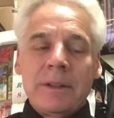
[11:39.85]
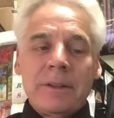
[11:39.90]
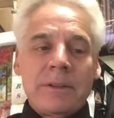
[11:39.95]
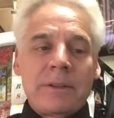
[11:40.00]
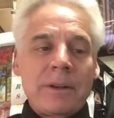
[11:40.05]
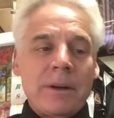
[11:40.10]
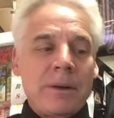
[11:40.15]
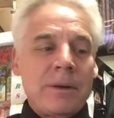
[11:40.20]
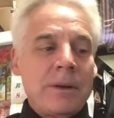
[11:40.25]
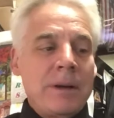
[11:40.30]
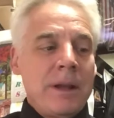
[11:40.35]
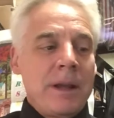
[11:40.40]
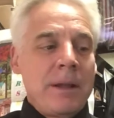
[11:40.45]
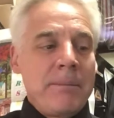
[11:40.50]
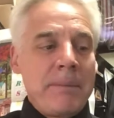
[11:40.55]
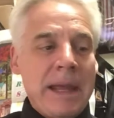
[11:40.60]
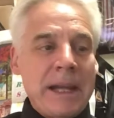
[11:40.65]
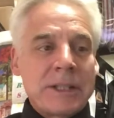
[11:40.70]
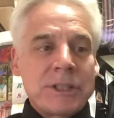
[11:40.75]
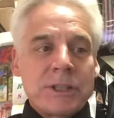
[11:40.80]
So
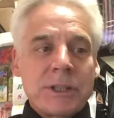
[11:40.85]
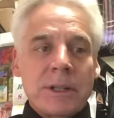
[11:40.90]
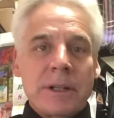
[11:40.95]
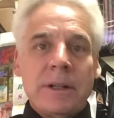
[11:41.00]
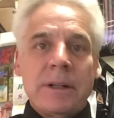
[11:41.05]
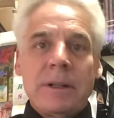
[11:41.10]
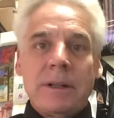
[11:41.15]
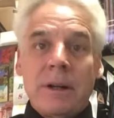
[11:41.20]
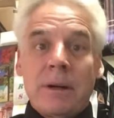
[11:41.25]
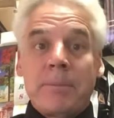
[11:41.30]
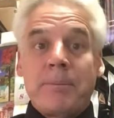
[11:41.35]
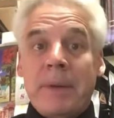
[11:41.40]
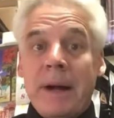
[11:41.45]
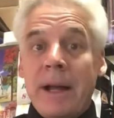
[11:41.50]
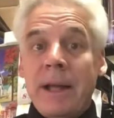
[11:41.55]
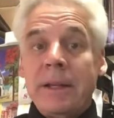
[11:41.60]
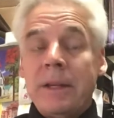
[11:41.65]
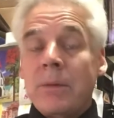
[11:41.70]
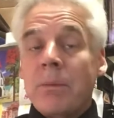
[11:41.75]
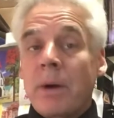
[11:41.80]
make sure,
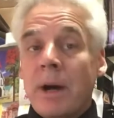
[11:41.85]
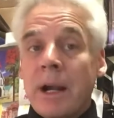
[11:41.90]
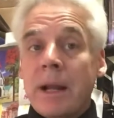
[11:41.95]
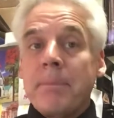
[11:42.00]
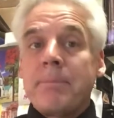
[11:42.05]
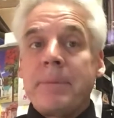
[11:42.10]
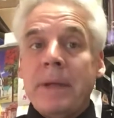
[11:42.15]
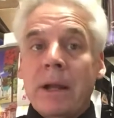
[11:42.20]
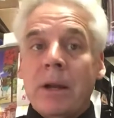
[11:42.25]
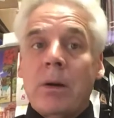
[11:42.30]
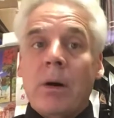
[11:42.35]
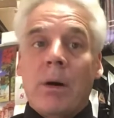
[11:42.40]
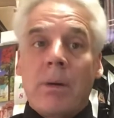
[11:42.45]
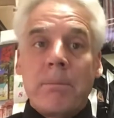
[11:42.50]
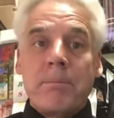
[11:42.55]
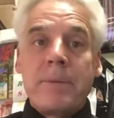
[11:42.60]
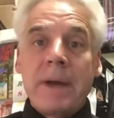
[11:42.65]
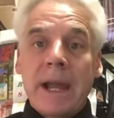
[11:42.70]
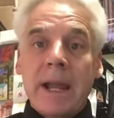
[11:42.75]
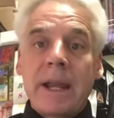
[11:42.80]
but you want a big goal,
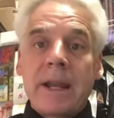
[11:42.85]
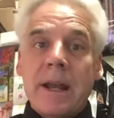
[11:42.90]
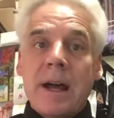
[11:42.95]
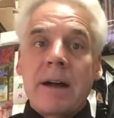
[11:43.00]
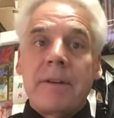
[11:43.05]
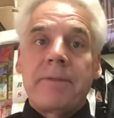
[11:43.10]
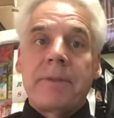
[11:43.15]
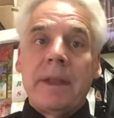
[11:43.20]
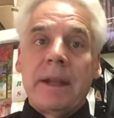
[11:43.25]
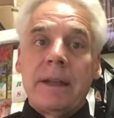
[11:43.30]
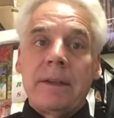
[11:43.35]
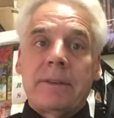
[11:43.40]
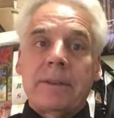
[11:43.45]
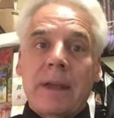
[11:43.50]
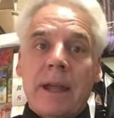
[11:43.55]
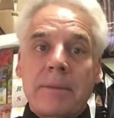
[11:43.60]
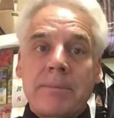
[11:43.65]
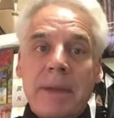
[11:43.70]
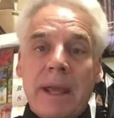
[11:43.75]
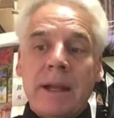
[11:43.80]
big enough that it's
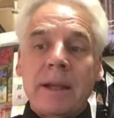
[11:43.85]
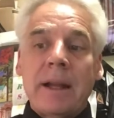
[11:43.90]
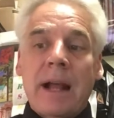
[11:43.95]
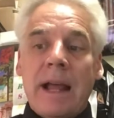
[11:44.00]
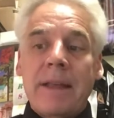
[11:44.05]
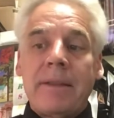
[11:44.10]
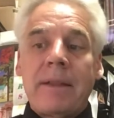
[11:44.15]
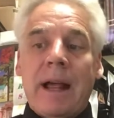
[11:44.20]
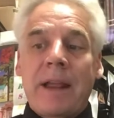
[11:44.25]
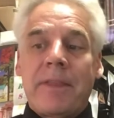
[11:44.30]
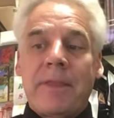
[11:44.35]
like, man, I